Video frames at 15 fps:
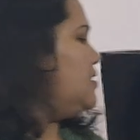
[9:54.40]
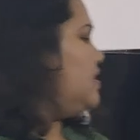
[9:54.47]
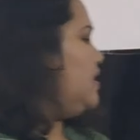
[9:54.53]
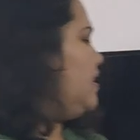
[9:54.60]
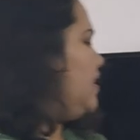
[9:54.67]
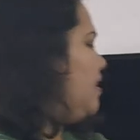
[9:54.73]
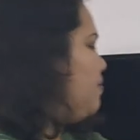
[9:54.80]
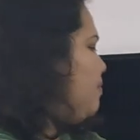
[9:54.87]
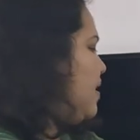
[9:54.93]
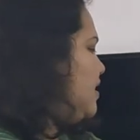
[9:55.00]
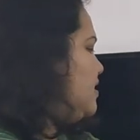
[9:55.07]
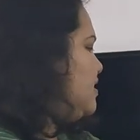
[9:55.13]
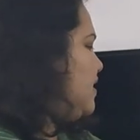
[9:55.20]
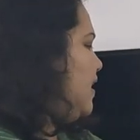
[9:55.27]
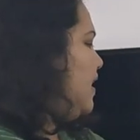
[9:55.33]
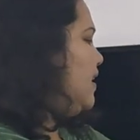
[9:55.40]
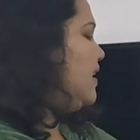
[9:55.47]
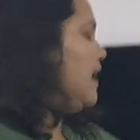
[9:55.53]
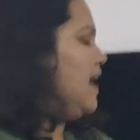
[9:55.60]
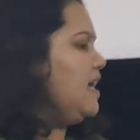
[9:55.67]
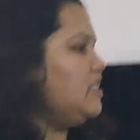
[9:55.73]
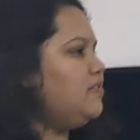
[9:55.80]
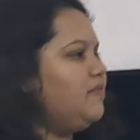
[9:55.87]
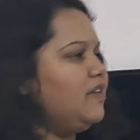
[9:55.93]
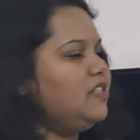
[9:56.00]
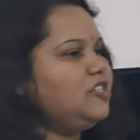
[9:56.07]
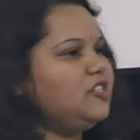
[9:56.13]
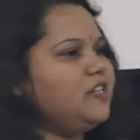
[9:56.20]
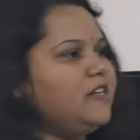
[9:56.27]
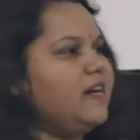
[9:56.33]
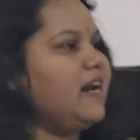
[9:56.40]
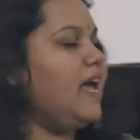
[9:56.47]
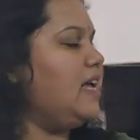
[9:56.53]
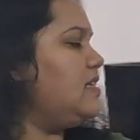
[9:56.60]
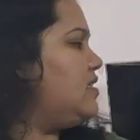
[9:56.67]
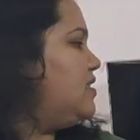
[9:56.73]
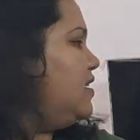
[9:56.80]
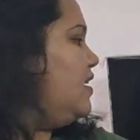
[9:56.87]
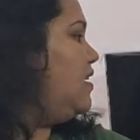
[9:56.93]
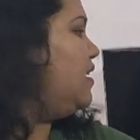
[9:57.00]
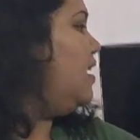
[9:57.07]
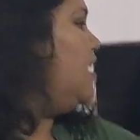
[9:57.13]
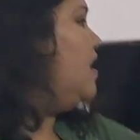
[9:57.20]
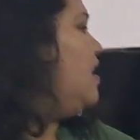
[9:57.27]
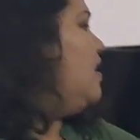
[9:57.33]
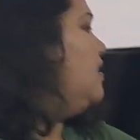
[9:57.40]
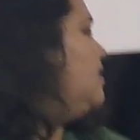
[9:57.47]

See here my child, class 5 children has done